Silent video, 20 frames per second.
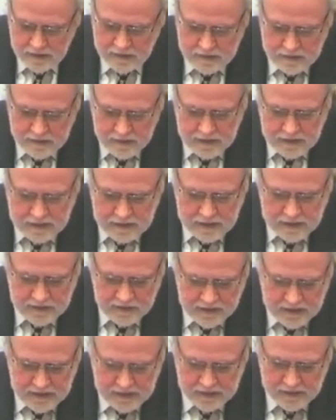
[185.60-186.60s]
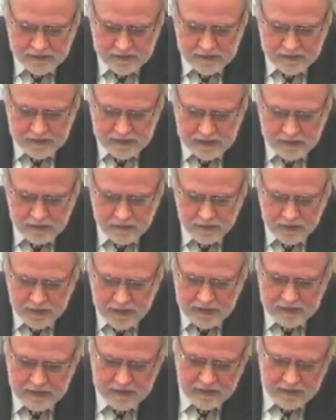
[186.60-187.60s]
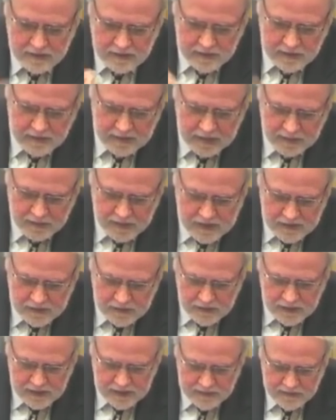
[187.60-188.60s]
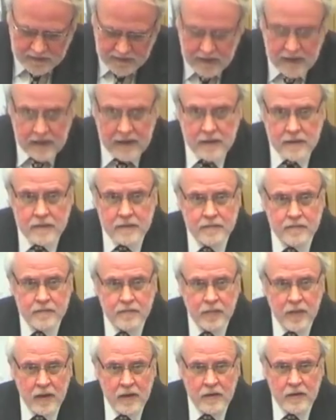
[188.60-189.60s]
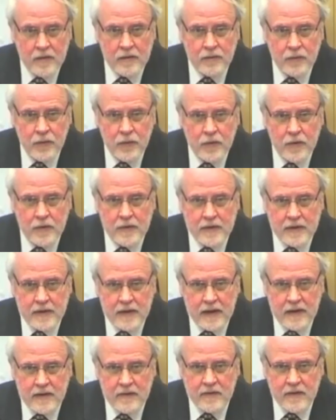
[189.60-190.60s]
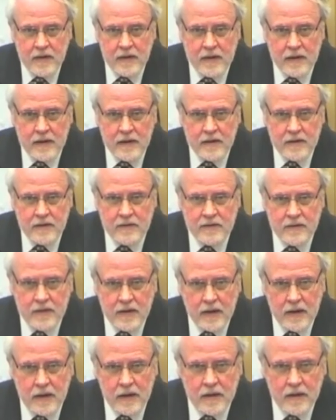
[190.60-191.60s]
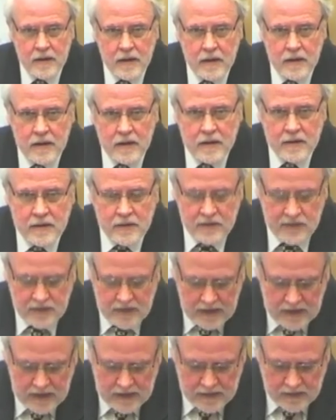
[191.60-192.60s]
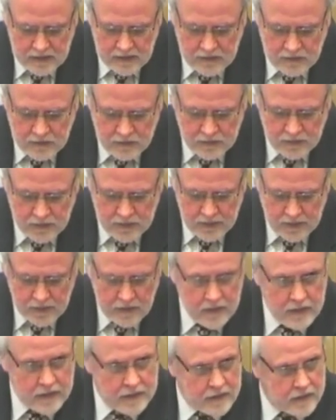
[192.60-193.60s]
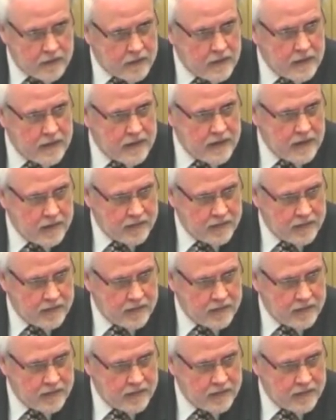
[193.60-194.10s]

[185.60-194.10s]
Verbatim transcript: attach that. Now, coming back to UNSCEAR, you have heard that UNSCEAR is starting to work on an in-depth